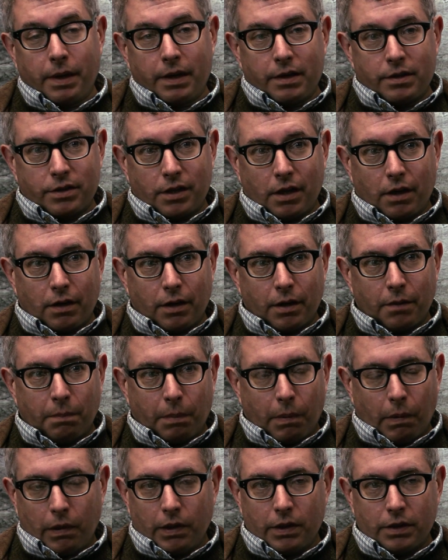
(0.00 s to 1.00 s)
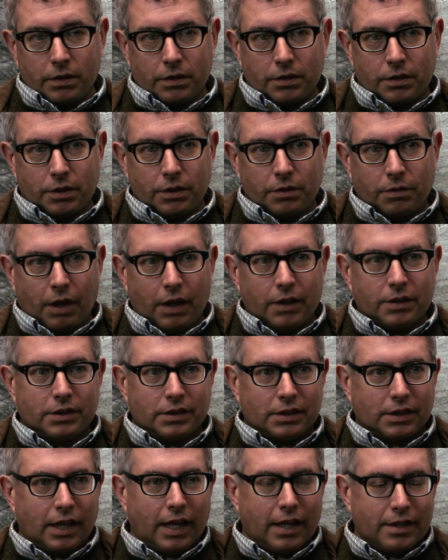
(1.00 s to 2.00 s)
bears are important to
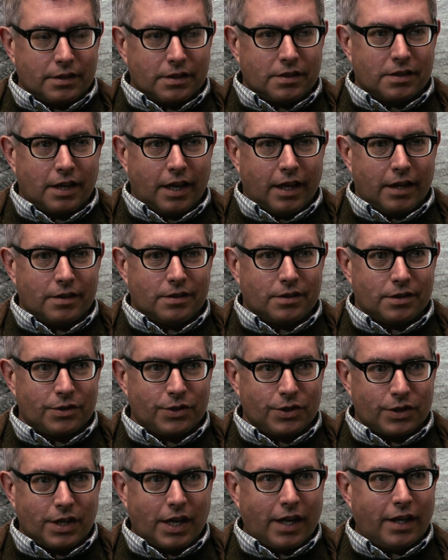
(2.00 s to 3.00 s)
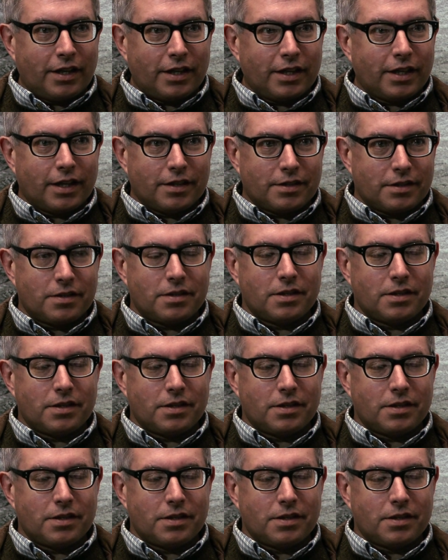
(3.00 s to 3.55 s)
us as a society, as a